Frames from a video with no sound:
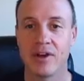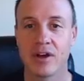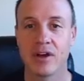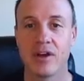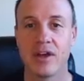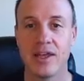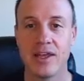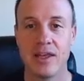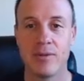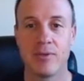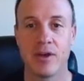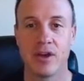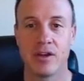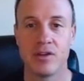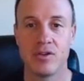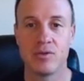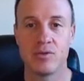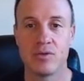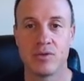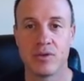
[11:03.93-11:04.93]
they're going to email
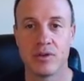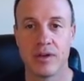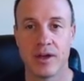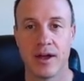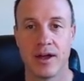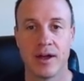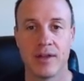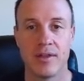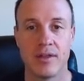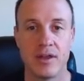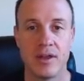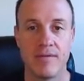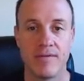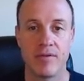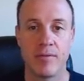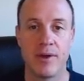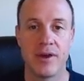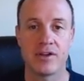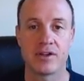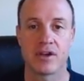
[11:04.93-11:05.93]
you
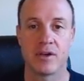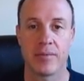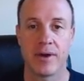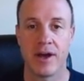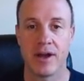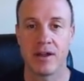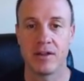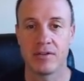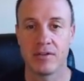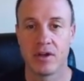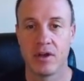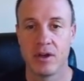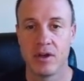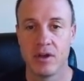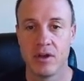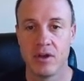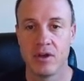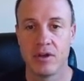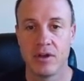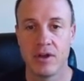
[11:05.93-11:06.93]
information about it.
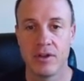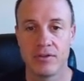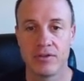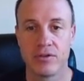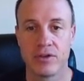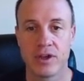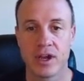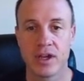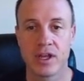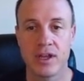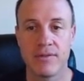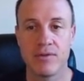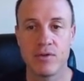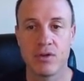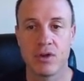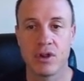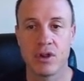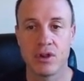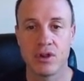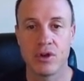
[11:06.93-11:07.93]
So they're going to give
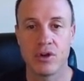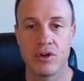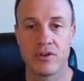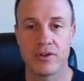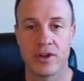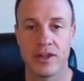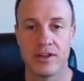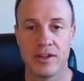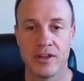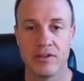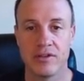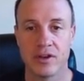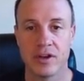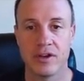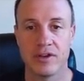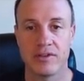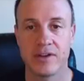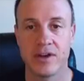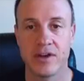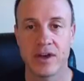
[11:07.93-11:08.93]
you alerts on these. They're going
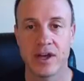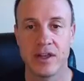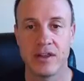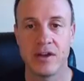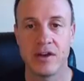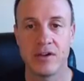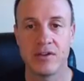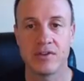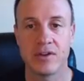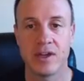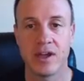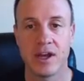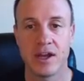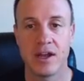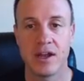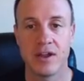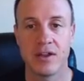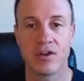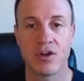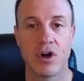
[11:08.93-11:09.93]
to say, okay, here's
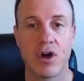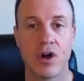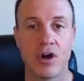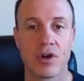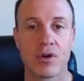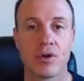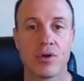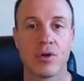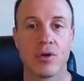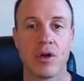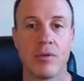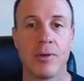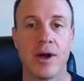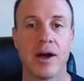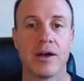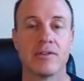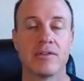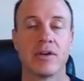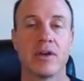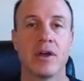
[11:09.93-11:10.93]
another article
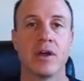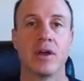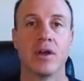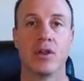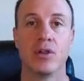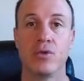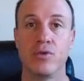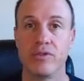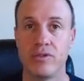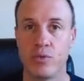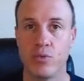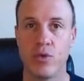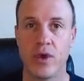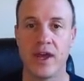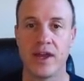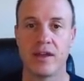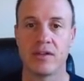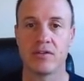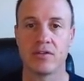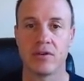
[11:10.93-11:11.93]
about losing
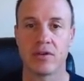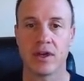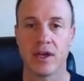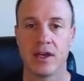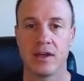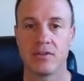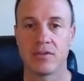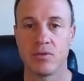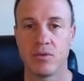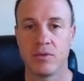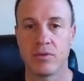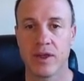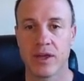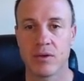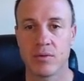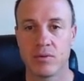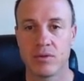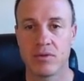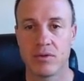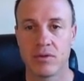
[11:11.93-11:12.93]
weight. Okay, so like